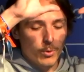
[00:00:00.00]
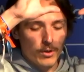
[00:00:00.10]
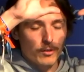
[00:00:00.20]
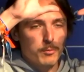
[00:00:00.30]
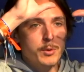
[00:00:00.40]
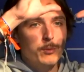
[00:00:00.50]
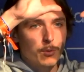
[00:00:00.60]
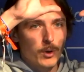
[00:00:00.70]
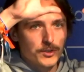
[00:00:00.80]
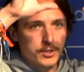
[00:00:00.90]
of MIM
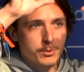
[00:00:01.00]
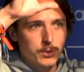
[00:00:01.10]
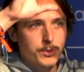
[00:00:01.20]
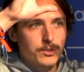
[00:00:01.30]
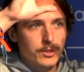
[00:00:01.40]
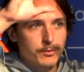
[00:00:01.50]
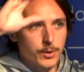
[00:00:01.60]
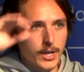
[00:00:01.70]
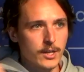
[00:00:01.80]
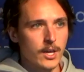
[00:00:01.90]
rewards that you will receive,
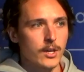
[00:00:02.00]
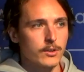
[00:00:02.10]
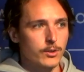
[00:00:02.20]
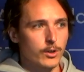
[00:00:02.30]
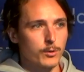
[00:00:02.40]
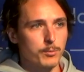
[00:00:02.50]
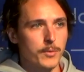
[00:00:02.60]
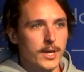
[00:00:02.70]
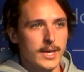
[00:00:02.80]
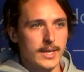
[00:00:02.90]
right? So
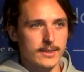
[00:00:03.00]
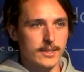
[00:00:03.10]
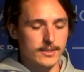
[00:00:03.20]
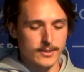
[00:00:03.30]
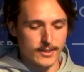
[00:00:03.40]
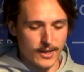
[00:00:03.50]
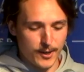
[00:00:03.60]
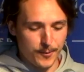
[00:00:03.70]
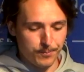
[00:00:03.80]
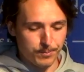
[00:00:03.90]
this,
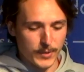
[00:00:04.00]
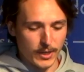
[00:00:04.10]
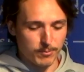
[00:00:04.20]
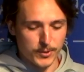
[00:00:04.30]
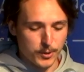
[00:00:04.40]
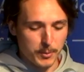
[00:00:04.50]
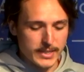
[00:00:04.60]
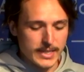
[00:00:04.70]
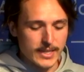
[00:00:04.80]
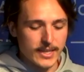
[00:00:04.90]
so
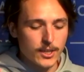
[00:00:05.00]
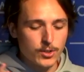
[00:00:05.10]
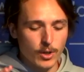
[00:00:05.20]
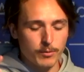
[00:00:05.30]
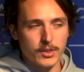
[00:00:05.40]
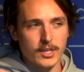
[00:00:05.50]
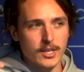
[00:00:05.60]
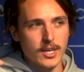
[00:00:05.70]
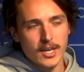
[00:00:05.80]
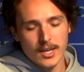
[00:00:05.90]
basically each of
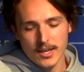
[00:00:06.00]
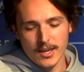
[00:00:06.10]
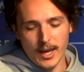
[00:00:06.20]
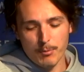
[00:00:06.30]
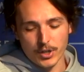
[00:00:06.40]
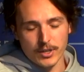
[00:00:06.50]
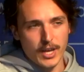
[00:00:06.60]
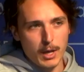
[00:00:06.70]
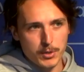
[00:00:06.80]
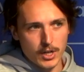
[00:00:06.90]
the
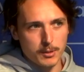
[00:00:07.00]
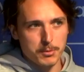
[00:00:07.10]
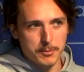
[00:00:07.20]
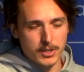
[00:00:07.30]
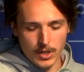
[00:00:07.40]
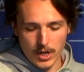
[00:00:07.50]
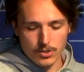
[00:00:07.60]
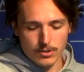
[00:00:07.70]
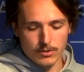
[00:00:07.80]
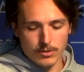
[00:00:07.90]
Abracadabra
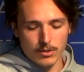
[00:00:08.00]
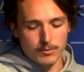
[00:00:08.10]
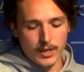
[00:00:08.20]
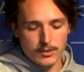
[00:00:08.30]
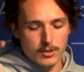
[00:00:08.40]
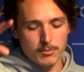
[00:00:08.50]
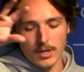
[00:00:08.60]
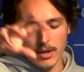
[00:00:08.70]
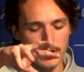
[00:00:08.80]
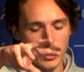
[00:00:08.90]
implementations on Phantom,
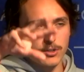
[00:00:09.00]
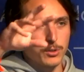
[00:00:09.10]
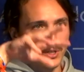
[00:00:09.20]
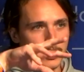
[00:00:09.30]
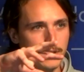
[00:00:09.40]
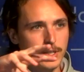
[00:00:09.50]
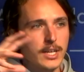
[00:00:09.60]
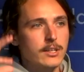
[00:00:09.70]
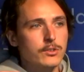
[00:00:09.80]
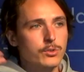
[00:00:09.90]
Avalanche, or whatever, they
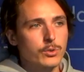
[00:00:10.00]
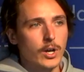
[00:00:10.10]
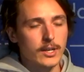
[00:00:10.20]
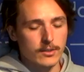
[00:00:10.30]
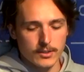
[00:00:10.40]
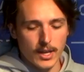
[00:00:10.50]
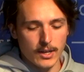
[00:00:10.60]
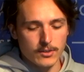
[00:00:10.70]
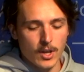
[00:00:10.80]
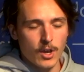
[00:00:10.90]
need to
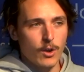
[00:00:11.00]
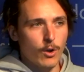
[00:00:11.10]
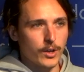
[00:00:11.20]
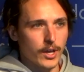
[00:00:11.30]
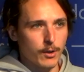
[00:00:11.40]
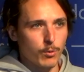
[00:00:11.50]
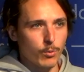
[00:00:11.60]
understand, okay,